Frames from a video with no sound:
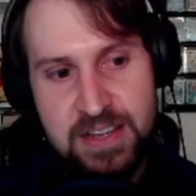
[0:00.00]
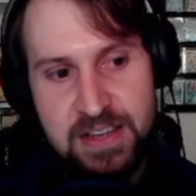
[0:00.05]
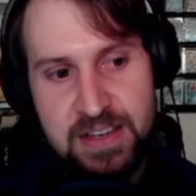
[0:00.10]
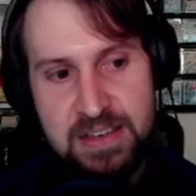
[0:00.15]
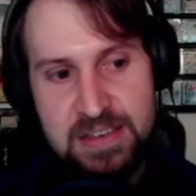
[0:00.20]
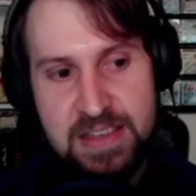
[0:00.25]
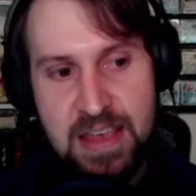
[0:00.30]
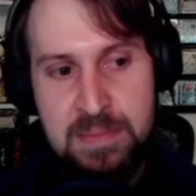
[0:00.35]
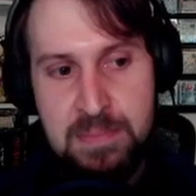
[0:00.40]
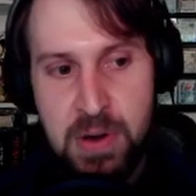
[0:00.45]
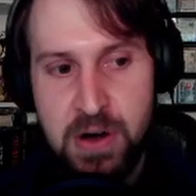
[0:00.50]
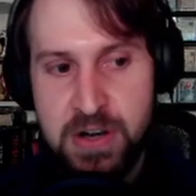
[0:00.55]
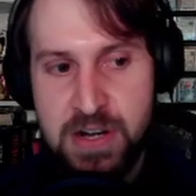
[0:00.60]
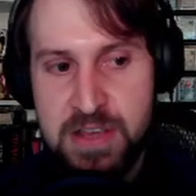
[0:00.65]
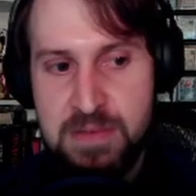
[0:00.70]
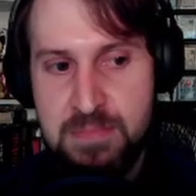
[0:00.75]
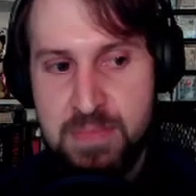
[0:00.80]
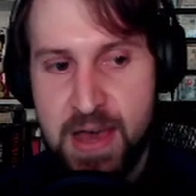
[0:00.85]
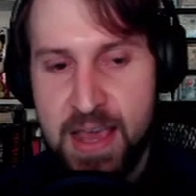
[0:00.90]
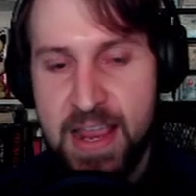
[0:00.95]
So that Marnie
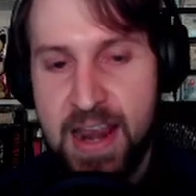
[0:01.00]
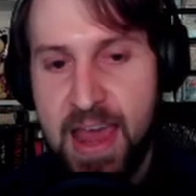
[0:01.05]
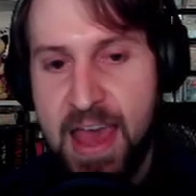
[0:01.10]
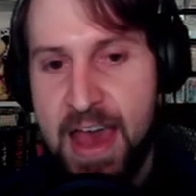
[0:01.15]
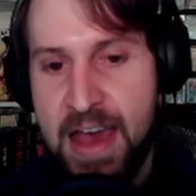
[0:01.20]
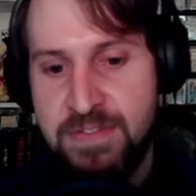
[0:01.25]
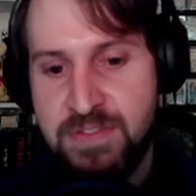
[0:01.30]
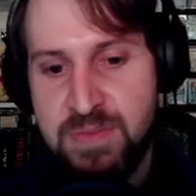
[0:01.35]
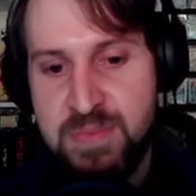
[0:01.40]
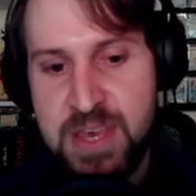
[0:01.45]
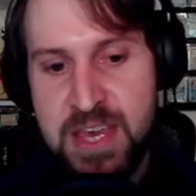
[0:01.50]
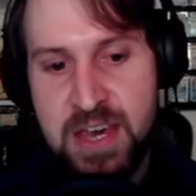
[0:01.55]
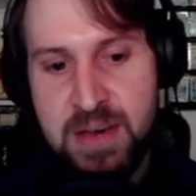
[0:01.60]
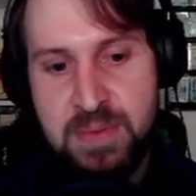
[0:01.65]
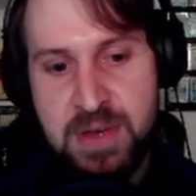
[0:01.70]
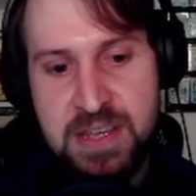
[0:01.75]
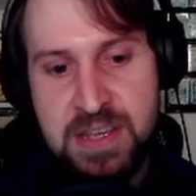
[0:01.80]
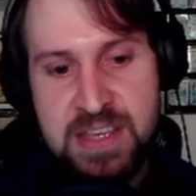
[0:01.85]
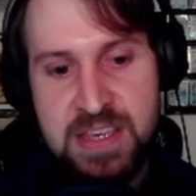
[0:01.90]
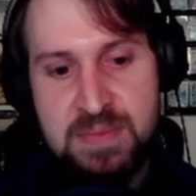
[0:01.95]
might have to become
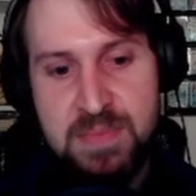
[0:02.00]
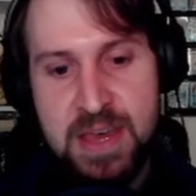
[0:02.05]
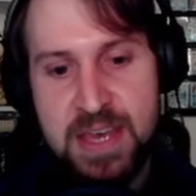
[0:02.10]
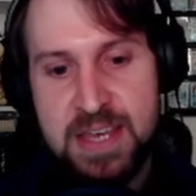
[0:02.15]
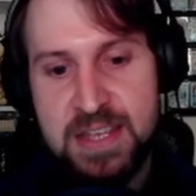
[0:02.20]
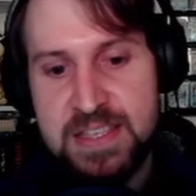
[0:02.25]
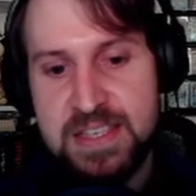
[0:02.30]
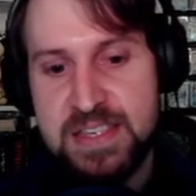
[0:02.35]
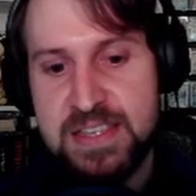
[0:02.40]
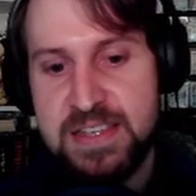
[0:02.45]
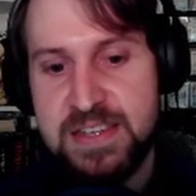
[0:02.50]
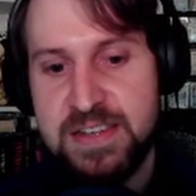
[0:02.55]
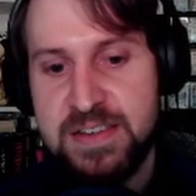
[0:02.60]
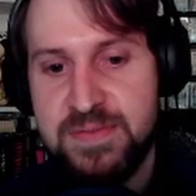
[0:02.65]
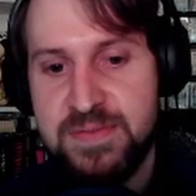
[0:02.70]
a Teammates.